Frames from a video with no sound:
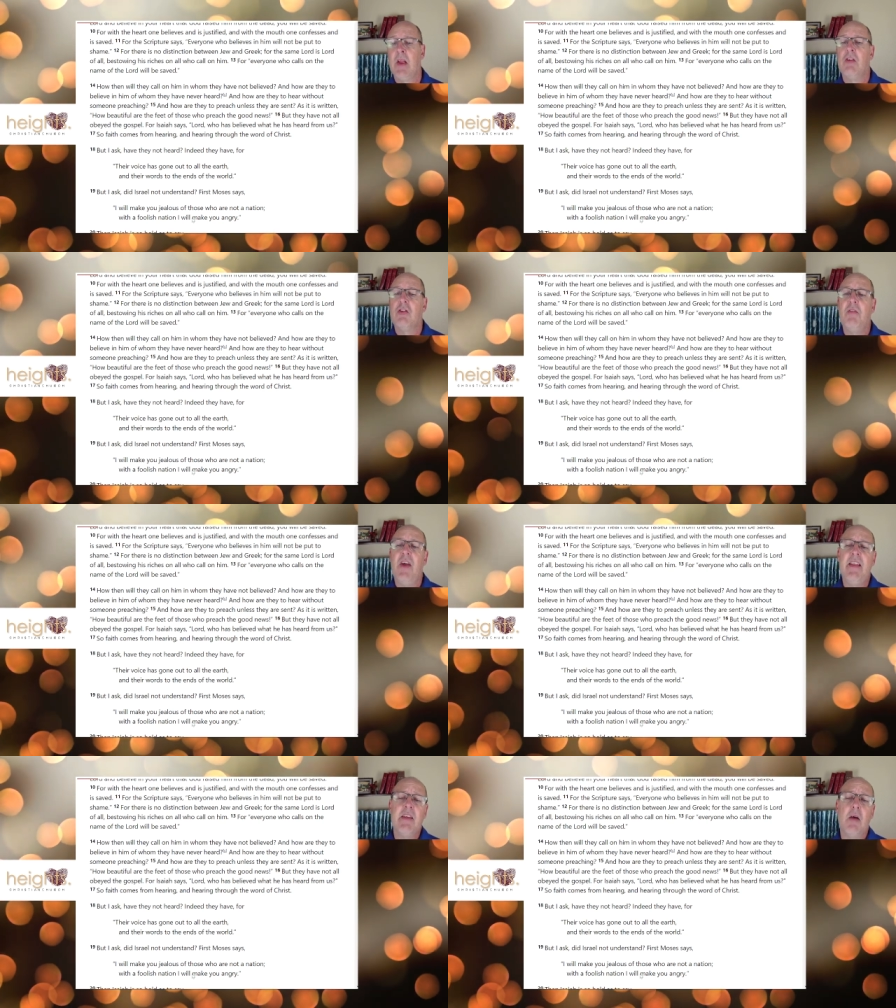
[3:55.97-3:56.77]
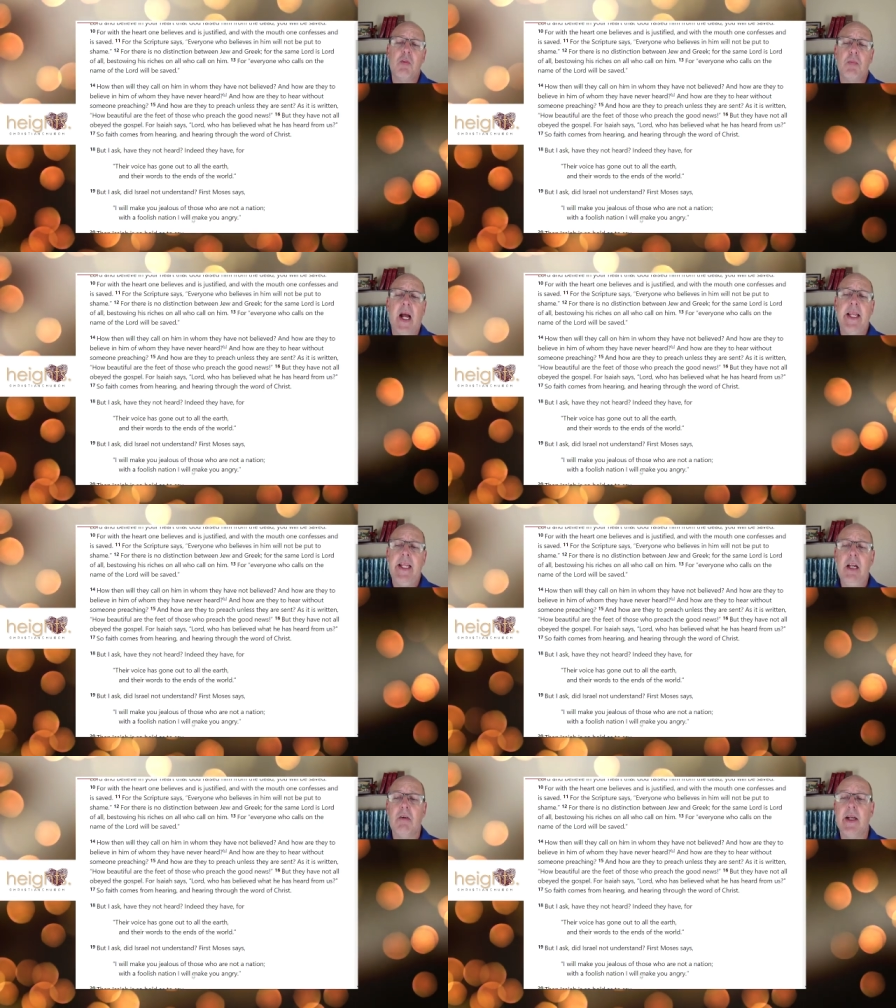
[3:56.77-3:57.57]
So faith comes by
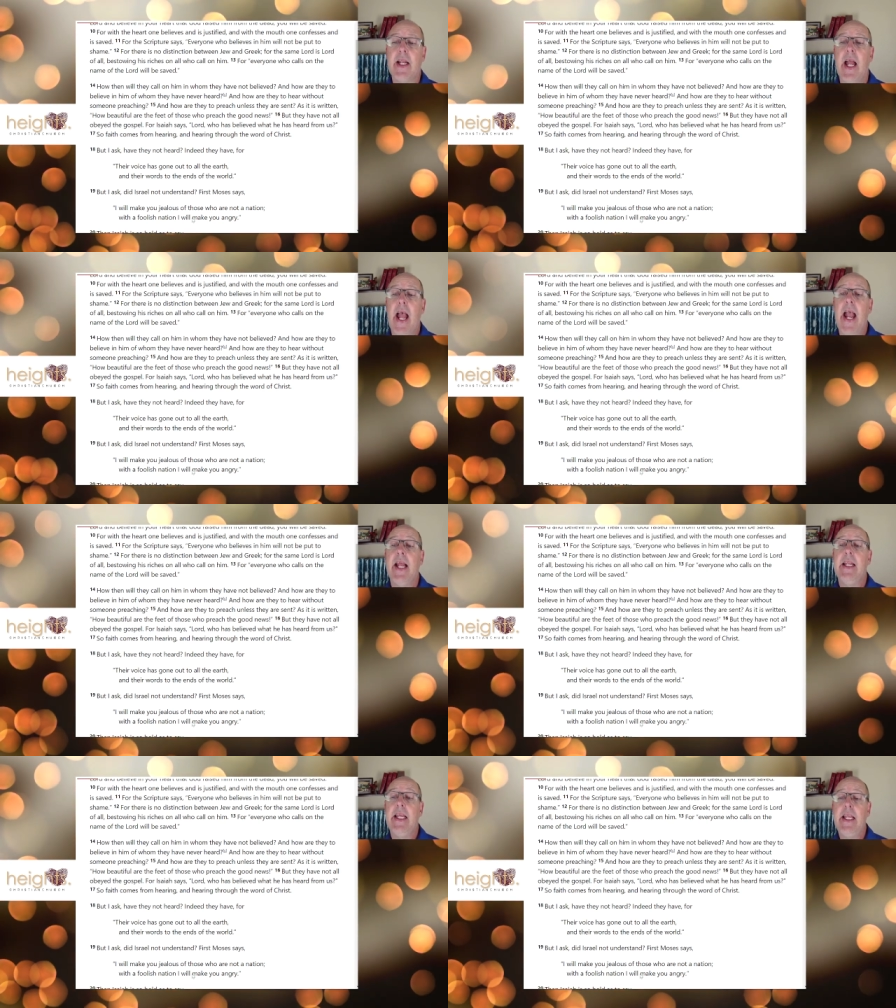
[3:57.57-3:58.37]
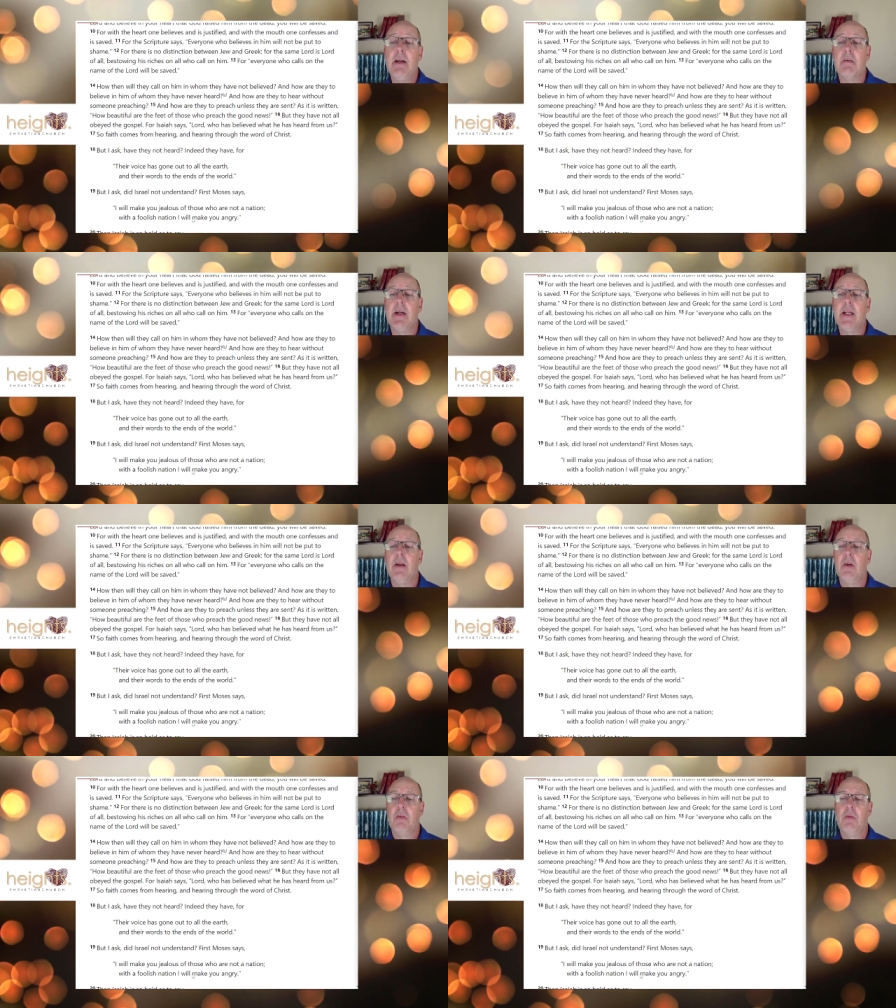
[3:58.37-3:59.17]
hearing, and hearing
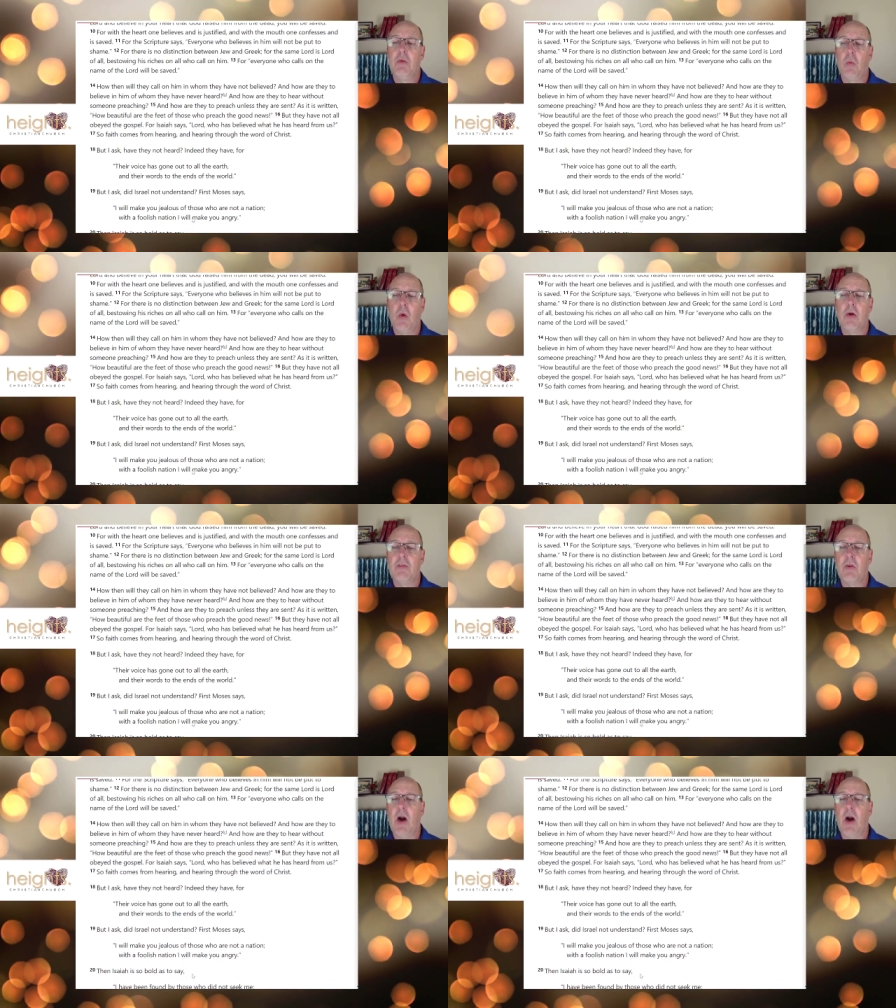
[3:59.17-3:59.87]
through the word of